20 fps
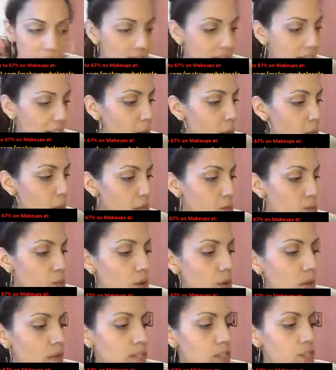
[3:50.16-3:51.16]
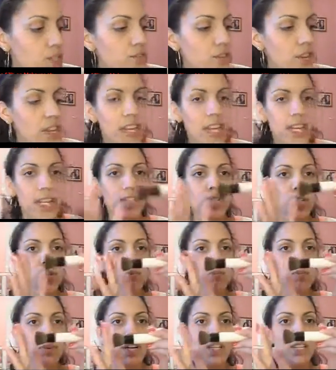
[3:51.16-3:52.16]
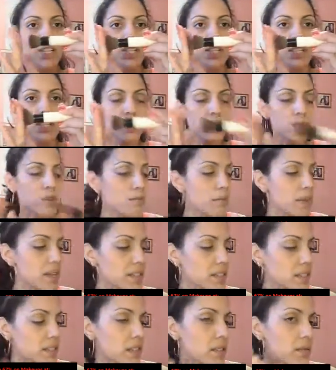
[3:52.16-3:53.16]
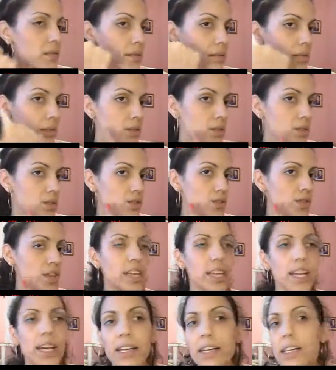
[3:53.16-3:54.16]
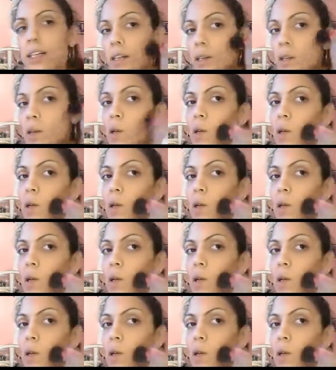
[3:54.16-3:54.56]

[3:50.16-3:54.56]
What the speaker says: Because that one was more of a straight edge brush, so it makes it a straight line.